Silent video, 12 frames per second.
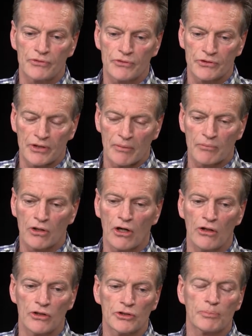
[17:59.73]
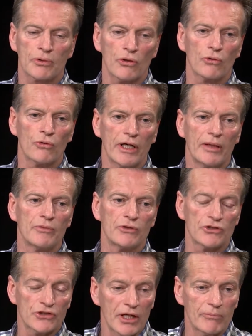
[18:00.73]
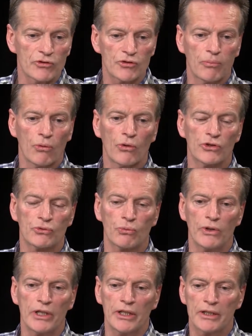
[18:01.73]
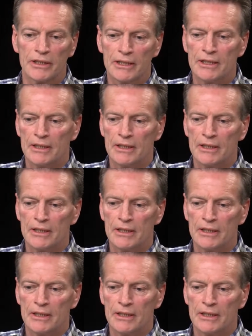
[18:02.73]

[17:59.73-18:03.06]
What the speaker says: some college programs and some sports where,